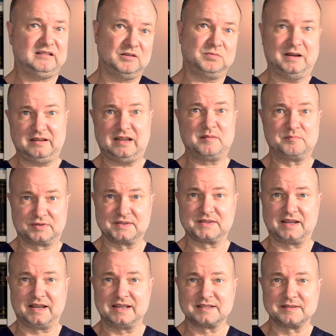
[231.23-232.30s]
quite
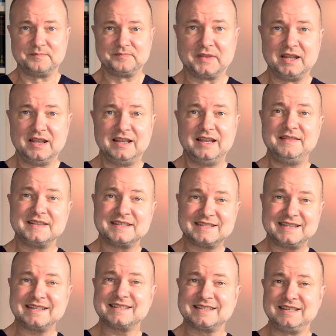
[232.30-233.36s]
imprecise. In the
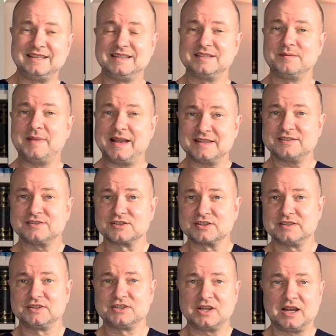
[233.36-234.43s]
60s,
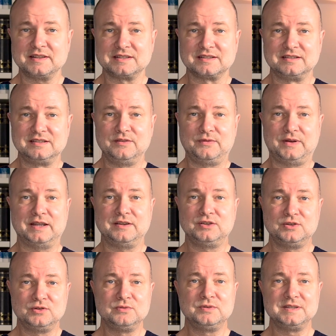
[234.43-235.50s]
Masters and Johnson
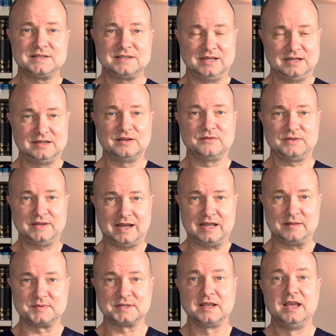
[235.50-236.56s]
defined two distinctive
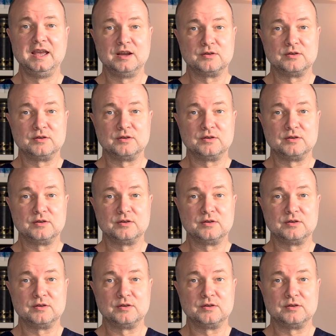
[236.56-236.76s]
types,